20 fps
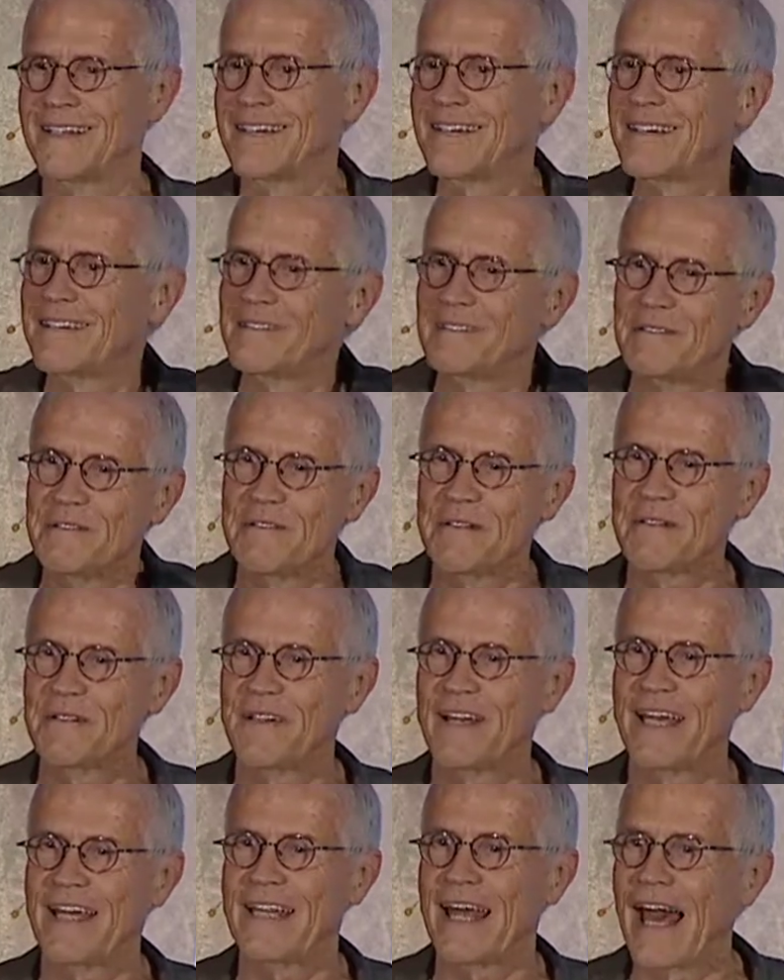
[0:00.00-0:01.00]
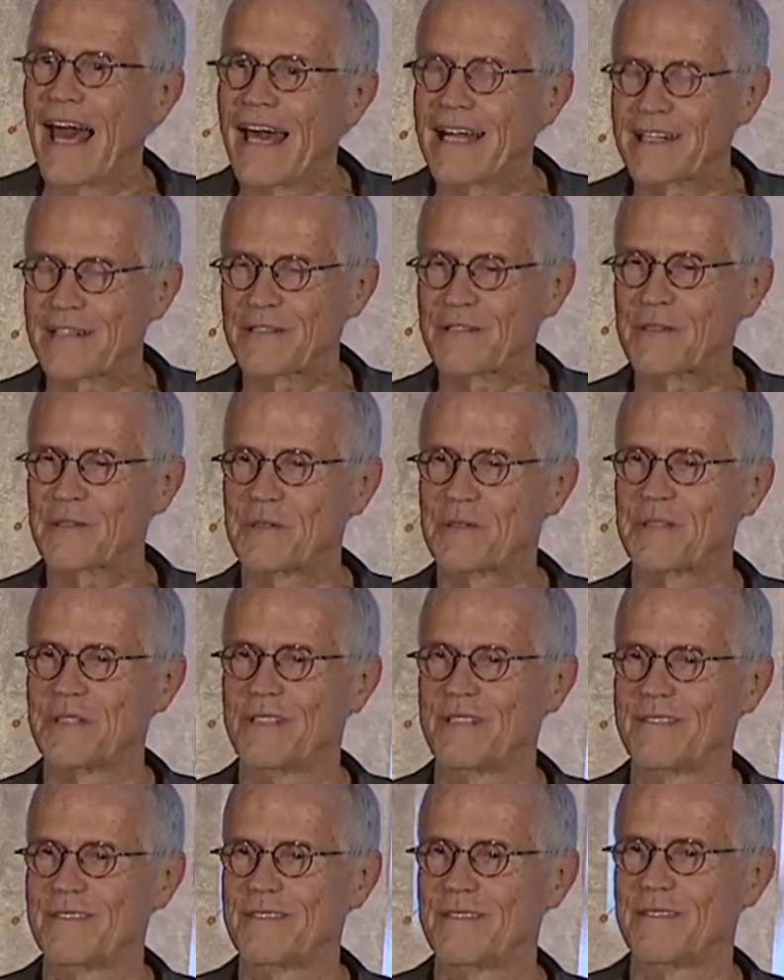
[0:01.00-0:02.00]
and, you know, and adding to
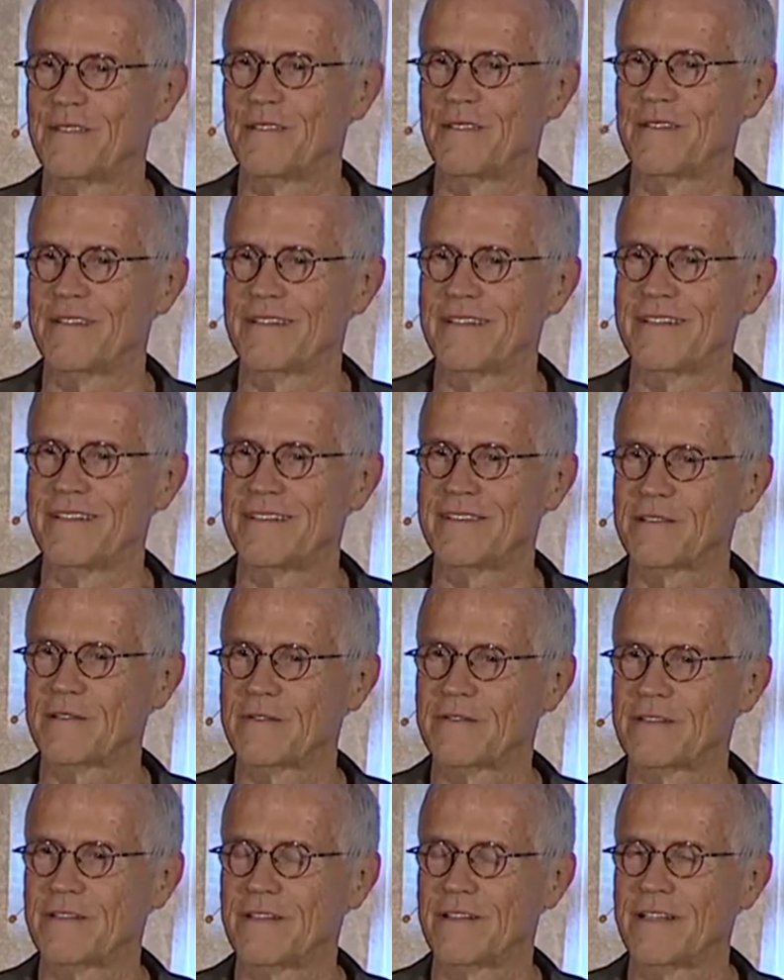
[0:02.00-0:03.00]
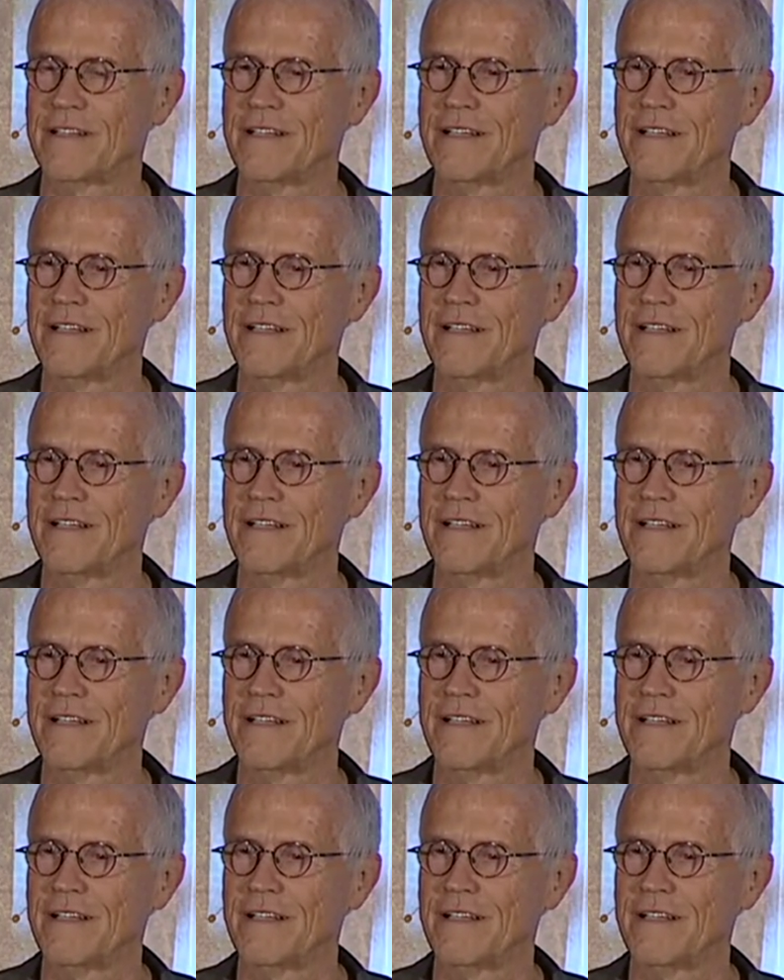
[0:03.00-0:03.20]
it, you know, and so forth.